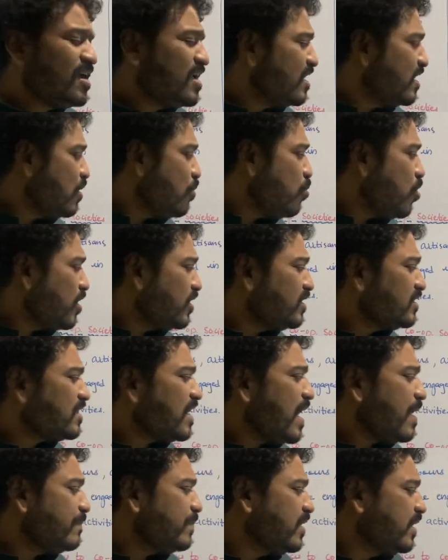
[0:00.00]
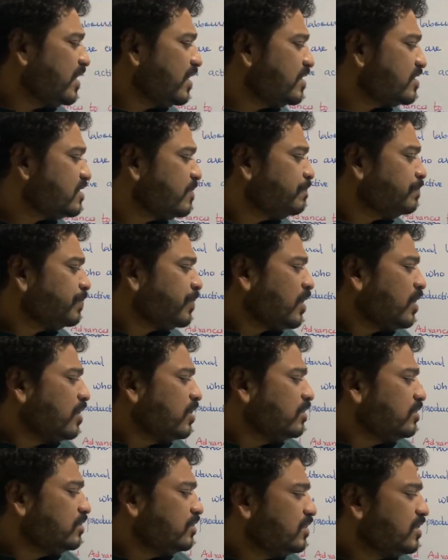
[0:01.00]
Now what is happening is
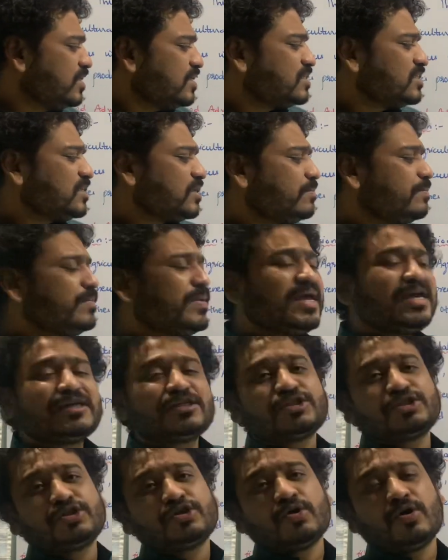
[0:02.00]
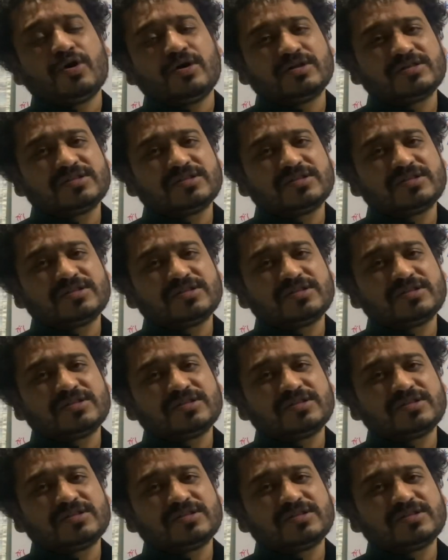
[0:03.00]
this makes sure